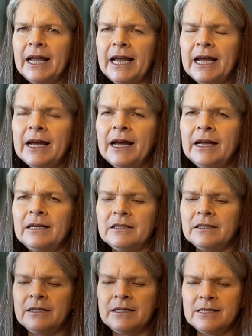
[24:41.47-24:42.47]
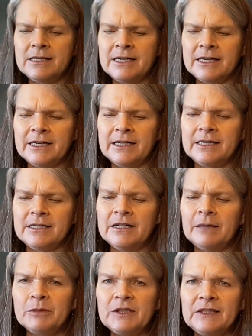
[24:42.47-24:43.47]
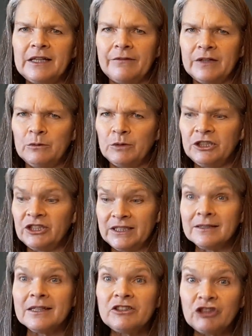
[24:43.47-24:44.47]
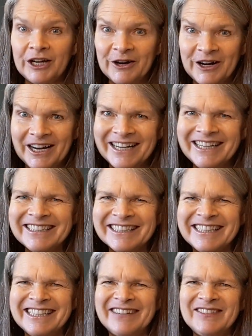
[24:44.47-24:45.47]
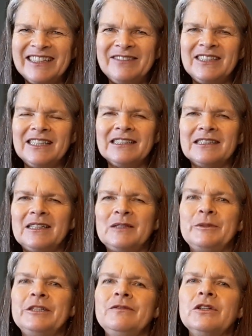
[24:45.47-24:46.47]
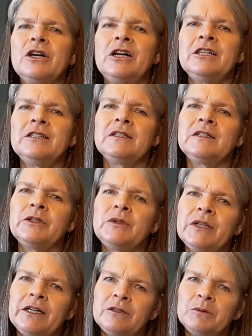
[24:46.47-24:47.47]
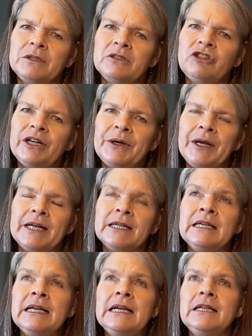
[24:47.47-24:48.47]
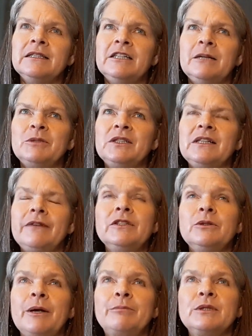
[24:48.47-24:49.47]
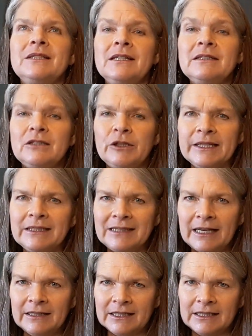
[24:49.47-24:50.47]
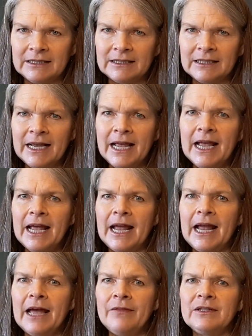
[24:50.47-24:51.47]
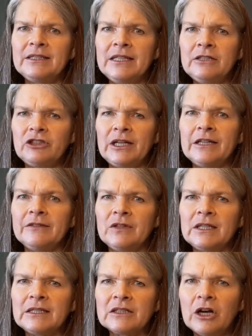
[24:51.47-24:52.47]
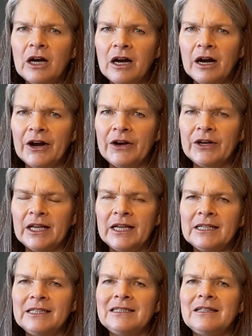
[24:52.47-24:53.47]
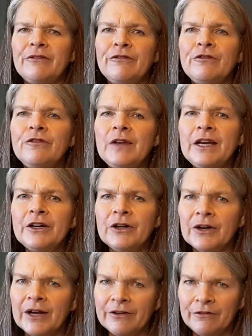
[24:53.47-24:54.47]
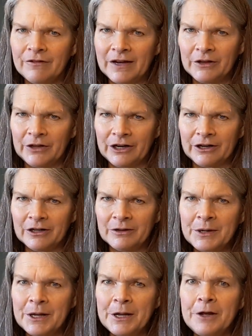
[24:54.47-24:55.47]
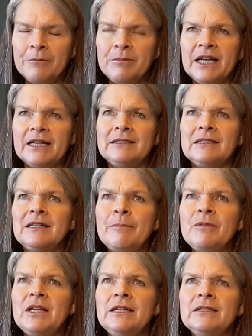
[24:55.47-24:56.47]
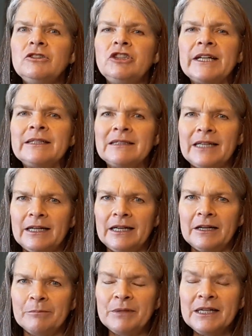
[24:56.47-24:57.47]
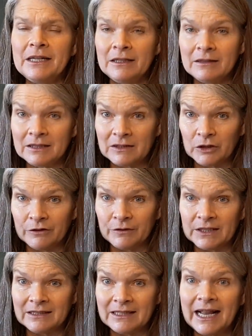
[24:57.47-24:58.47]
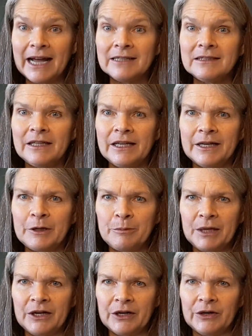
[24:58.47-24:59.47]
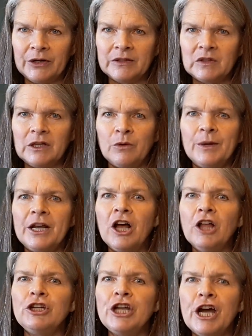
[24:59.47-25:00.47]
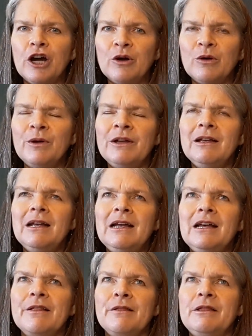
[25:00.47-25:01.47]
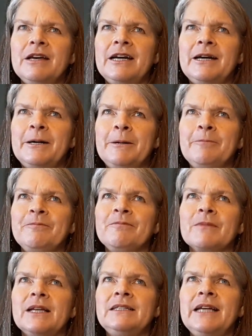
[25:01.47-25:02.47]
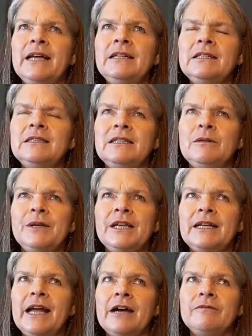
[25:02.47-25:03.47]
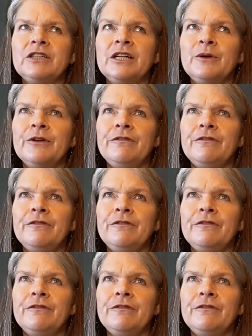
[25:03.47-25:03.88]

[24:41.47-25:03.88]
And the number 7, which is the Chariot, the 7 of Discs is one of the cards associated with the Chariot. The number 7 represents transcendence. And the teaching of this card is fear of failure, because something is gestating beneath the surface and hasn't yet appeared. And so we all know the tendency we can have to go to